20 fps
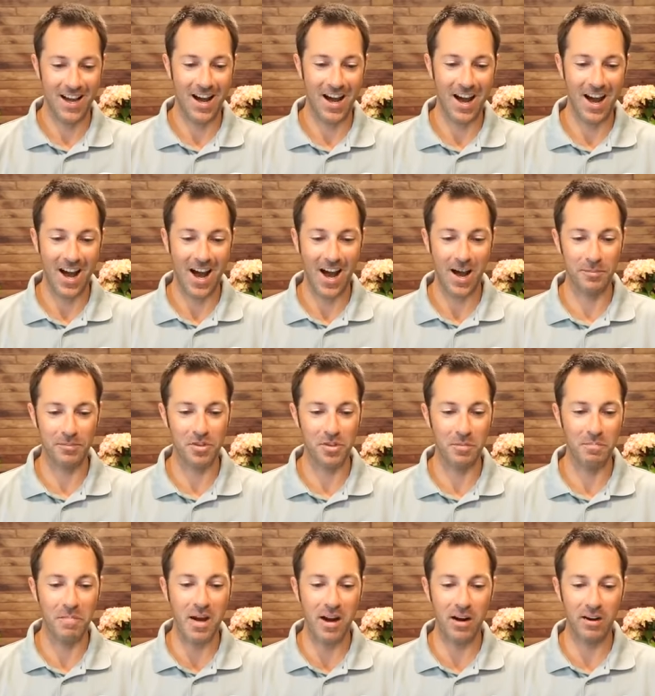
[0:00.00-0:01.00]
Um,
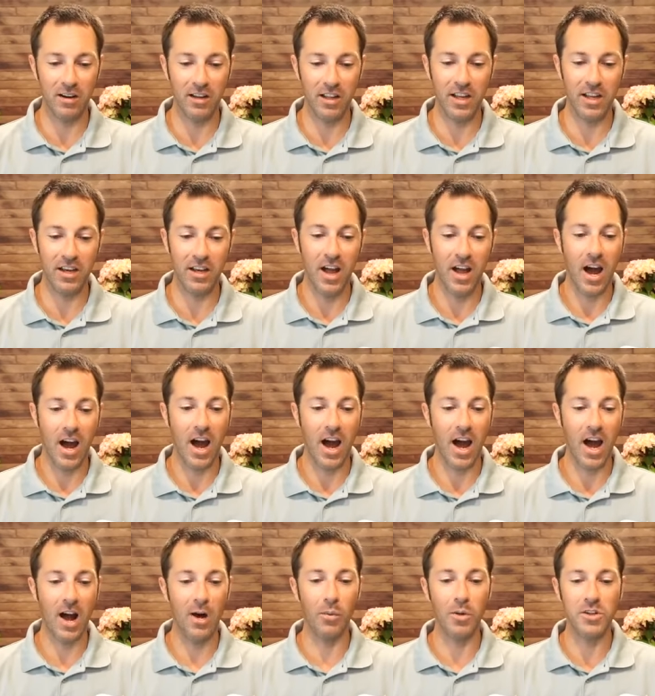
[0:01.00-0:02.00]
so Maryland,
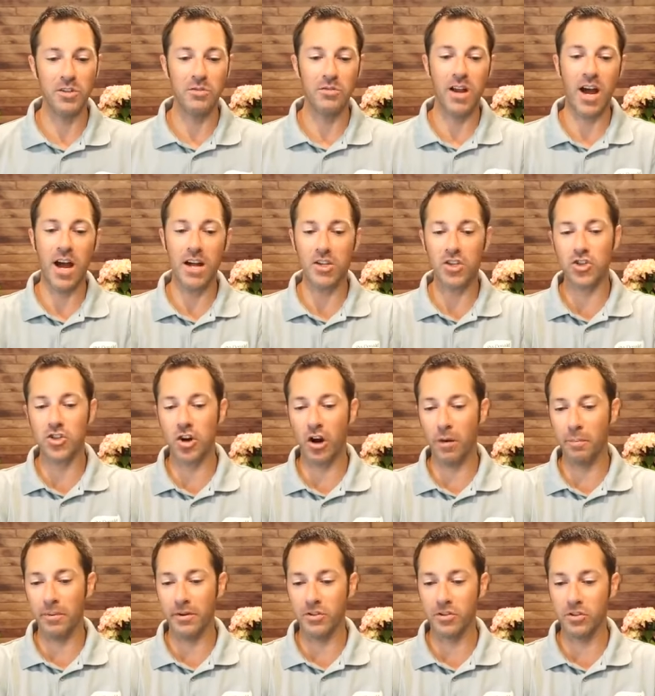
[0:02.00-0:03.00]
uh, we do not
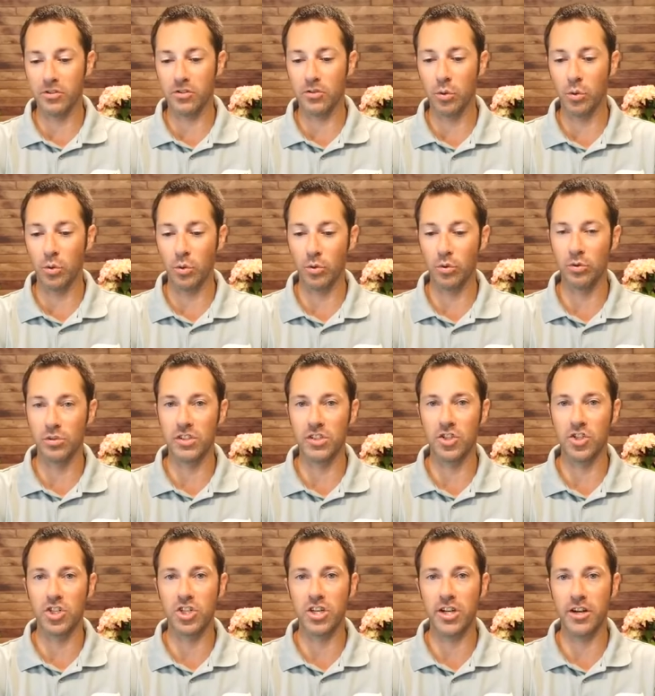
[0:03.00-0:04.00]
sharpen tools
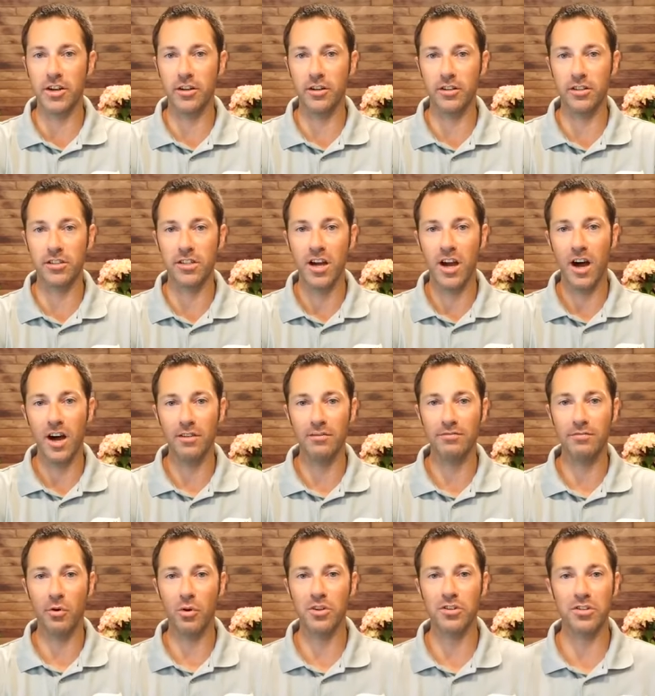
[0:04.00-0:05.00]
and shears.
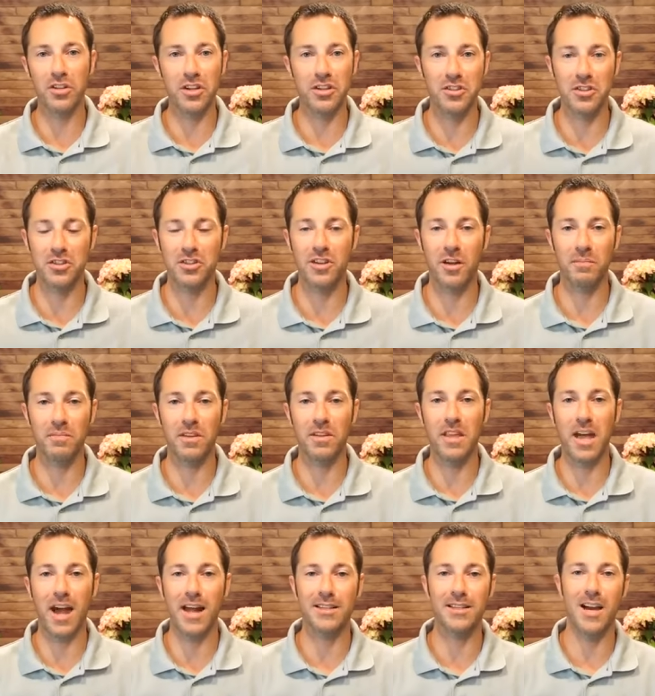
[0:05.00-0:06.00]
Unfortunately, it's just something
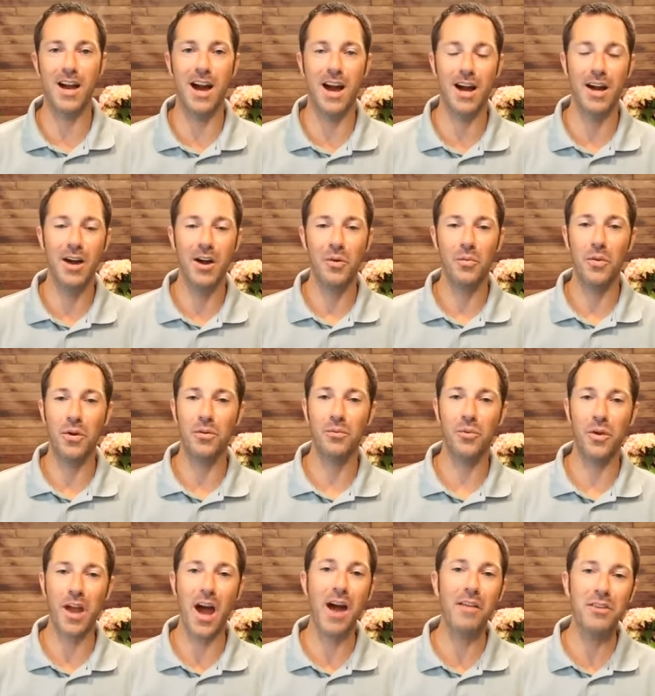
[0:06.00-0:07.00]
that uh, we,
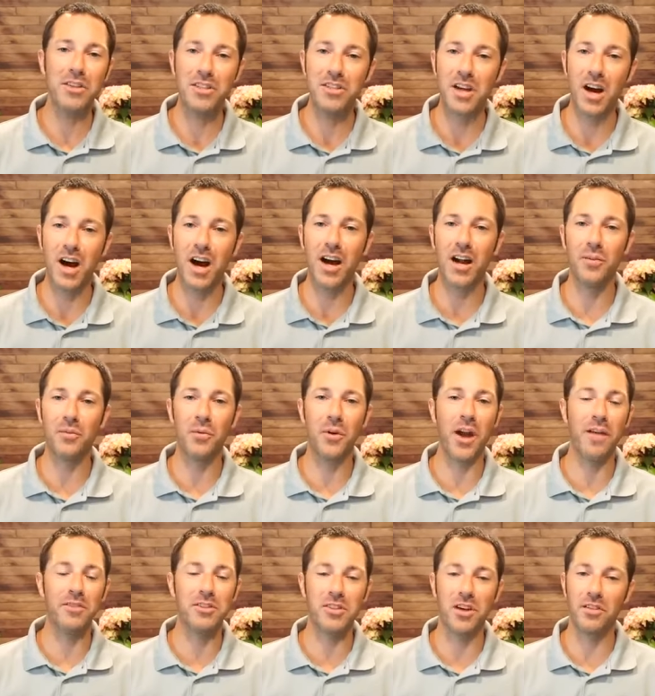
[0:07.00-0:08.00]
we haven't done, we
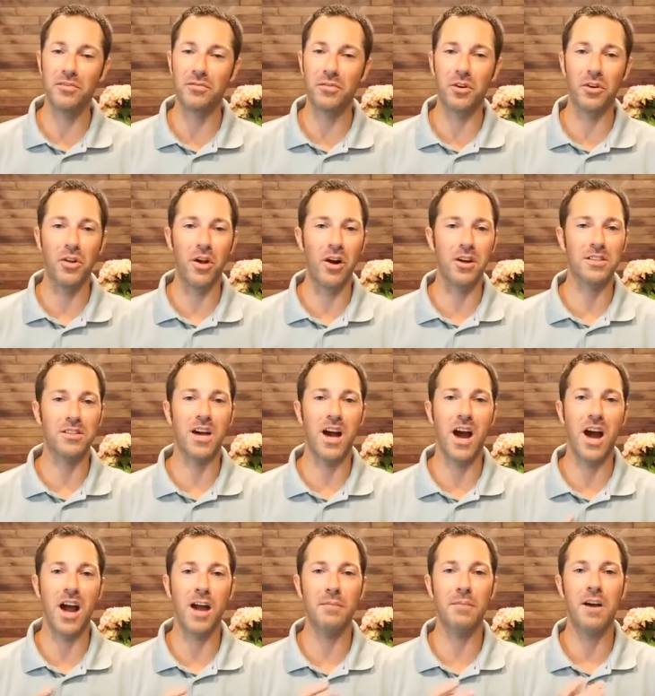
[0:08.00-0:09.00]
haven't done for a long
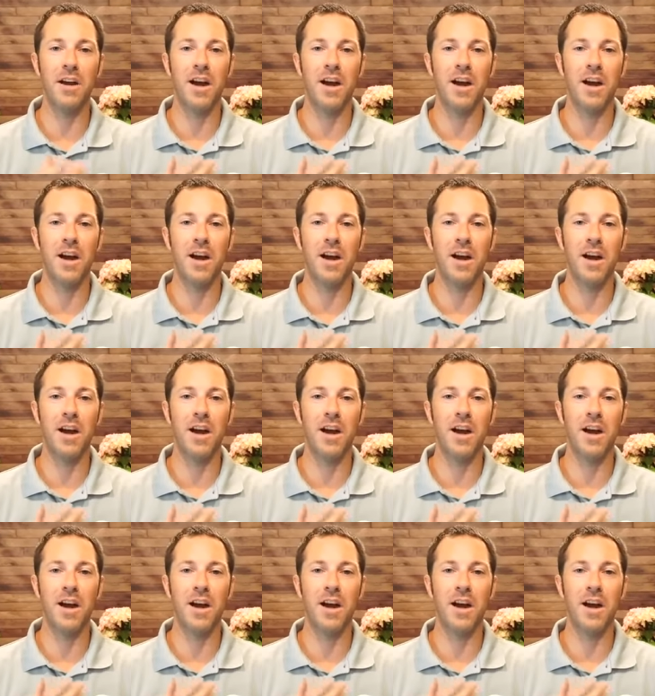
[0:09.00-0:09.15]
time.